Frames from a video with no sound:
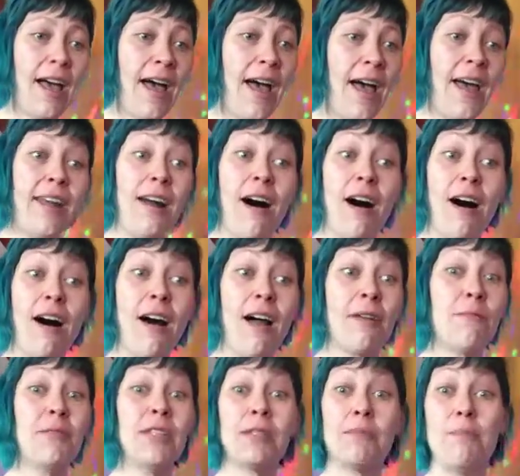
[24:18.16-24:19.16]
And
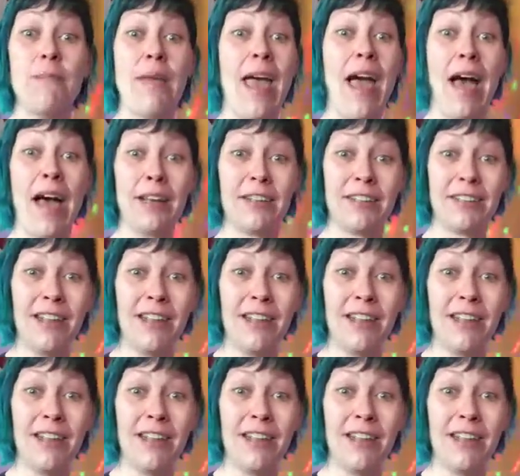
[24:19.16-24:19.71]
I was mad.